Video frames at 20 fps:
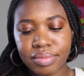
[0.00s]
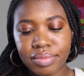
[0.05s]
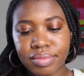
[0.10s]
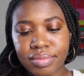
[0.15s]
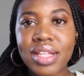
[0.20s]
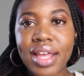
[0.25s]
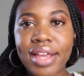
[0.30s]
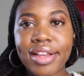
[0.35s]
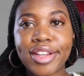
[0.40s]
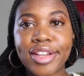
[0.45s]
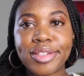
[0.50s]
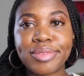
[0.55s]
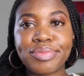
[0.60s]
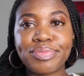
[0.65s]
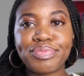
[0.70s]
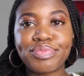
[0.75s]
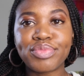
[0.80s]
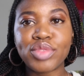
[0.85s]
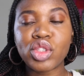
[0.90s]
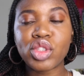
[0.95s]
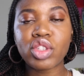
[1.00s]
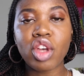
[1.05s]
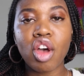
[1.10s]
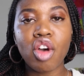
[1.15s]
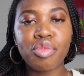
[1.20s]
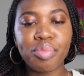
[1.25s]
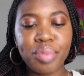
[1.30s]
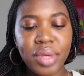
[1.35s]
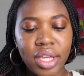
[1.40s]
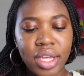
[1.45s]
Like a
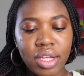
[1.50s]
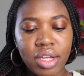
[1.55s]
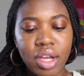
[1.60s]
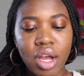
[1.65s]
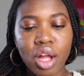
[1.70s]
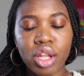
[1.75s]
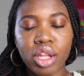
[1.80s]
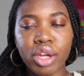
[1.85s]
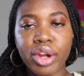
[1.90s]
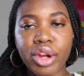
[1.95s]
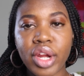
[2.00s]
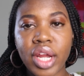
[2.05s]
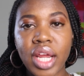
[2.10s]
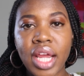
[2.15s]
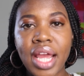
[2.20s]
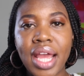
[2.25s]
soft pink color.